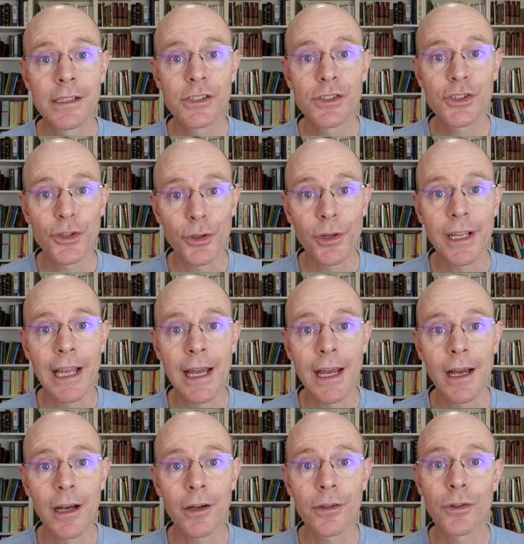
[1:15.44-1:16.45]
during
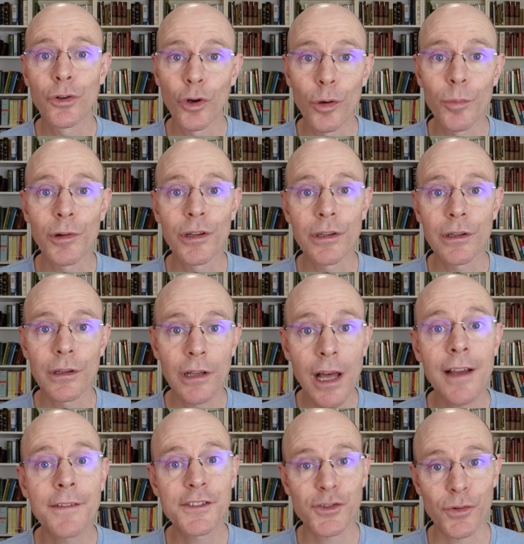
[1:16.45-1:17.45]
our normal
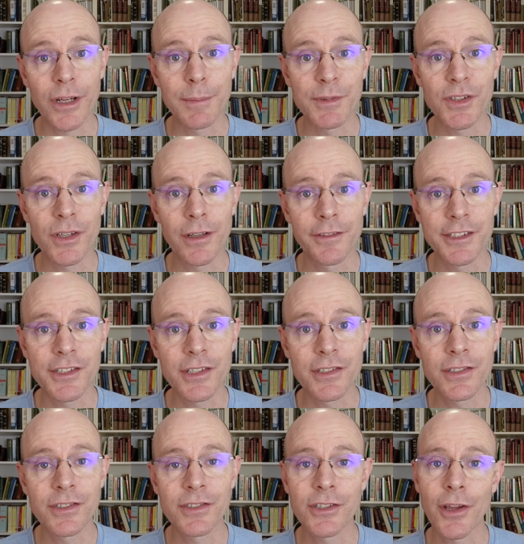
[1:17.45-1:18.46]
live stream
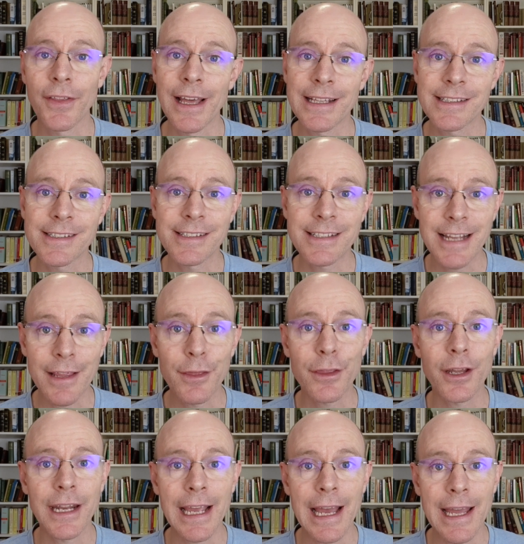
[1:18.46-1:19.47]
services. So that's
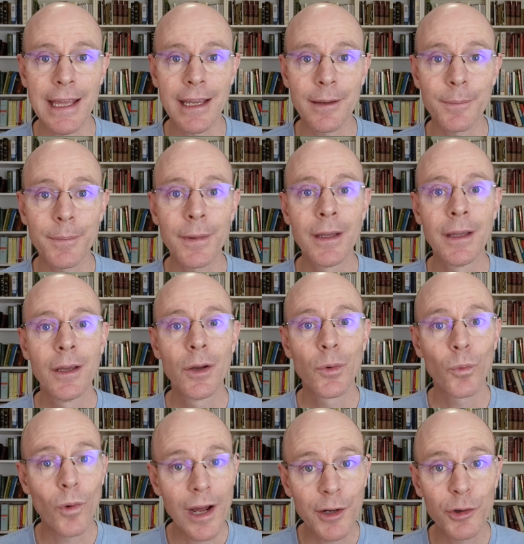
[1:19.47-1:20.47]
10:30 a.m.,
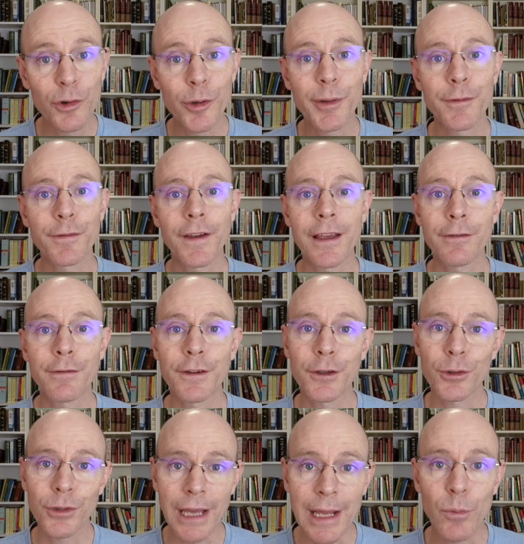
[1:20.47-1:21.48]
one group at
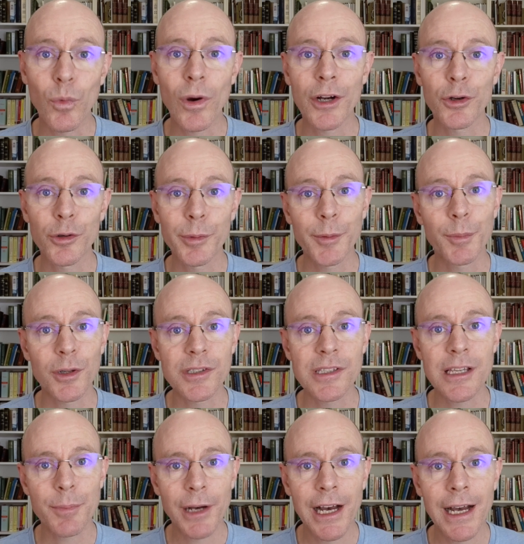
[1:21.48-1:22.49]
Fairfield and one group at
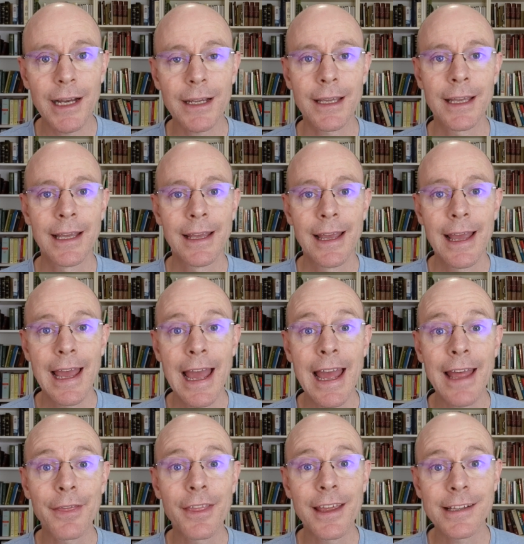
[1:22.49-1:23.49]
Bosley Park,
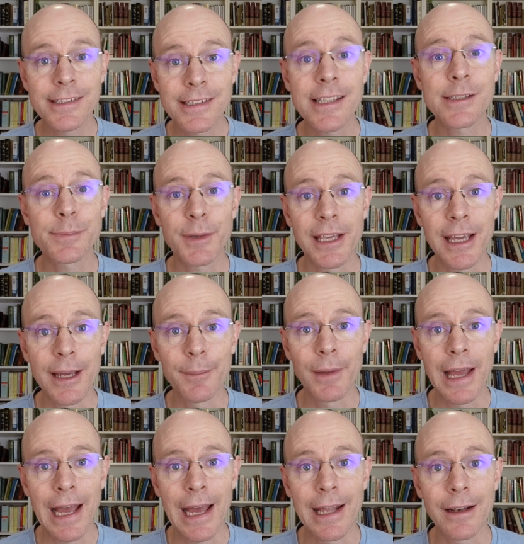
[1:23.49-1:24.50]
and then 6 p.m.
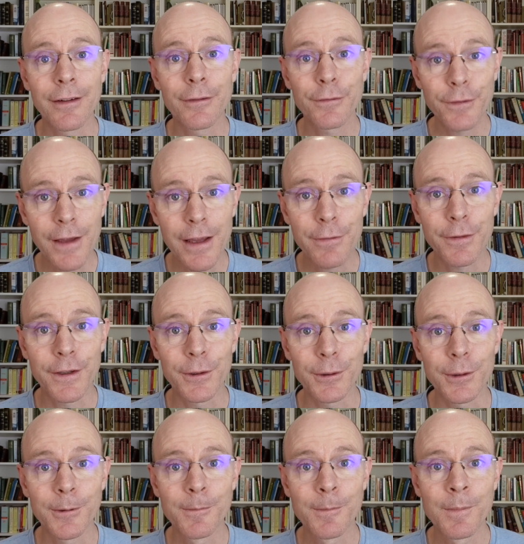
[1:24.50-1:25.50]
at Fairfield.